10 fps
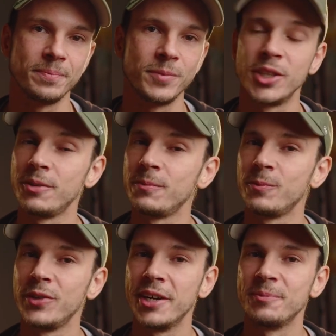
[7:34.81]
So
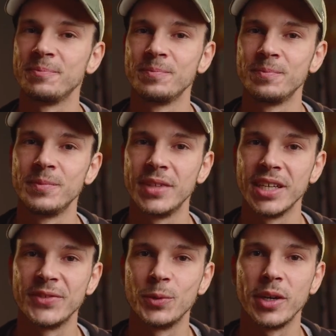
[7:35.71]
for now,
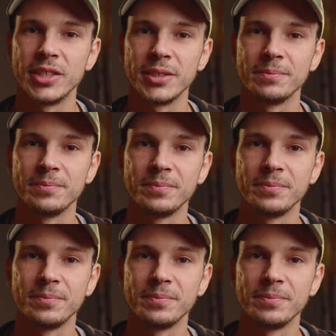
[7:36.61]
thanks for watching.